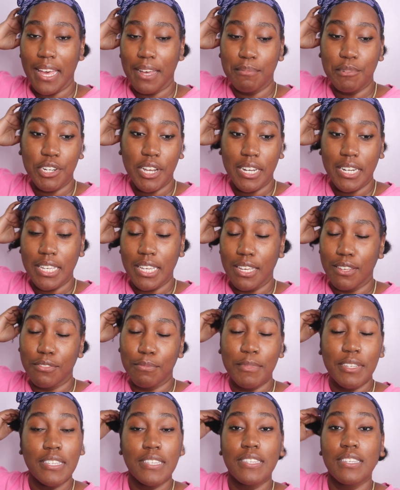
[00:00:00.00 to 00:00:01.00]
I'm trying to give
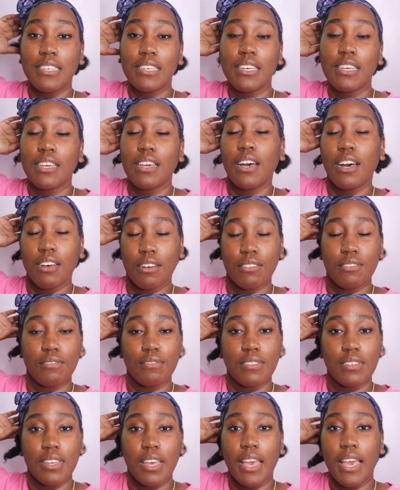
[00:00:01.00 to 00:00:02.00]
Miss CEO,
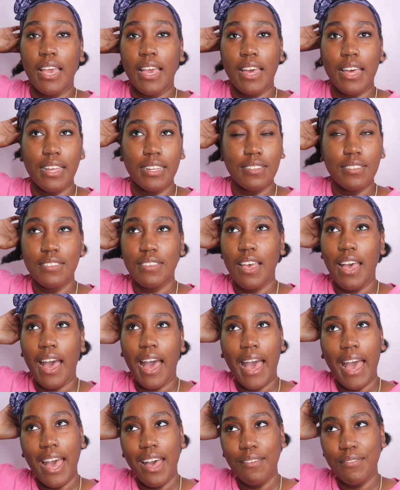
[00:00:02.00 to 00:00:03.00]
and
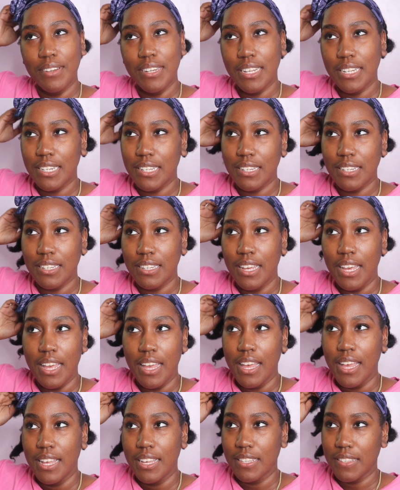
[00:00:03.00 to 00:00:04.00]
I haven't done a
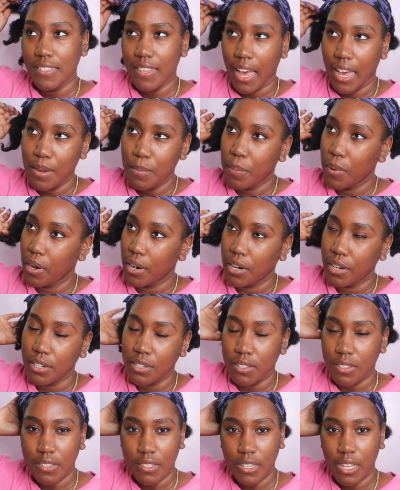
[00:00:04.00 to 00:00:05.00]
side
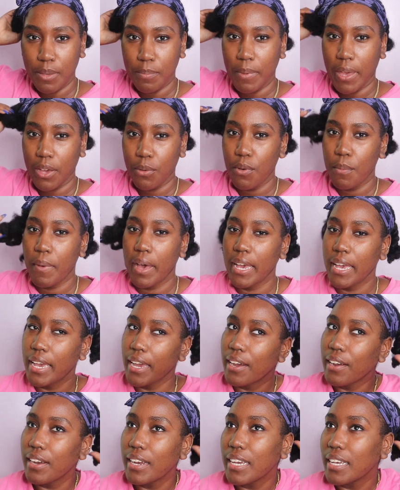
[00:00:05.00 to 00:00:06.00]
part slick back with my
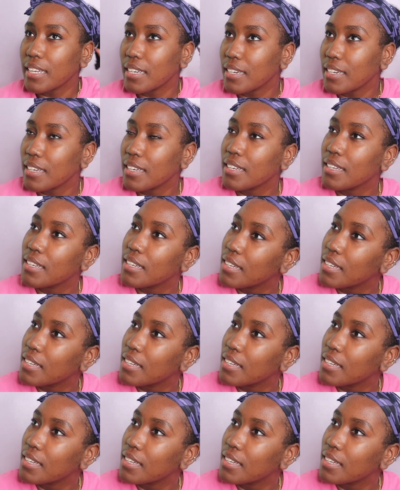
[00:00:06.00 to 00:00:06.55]
hair in,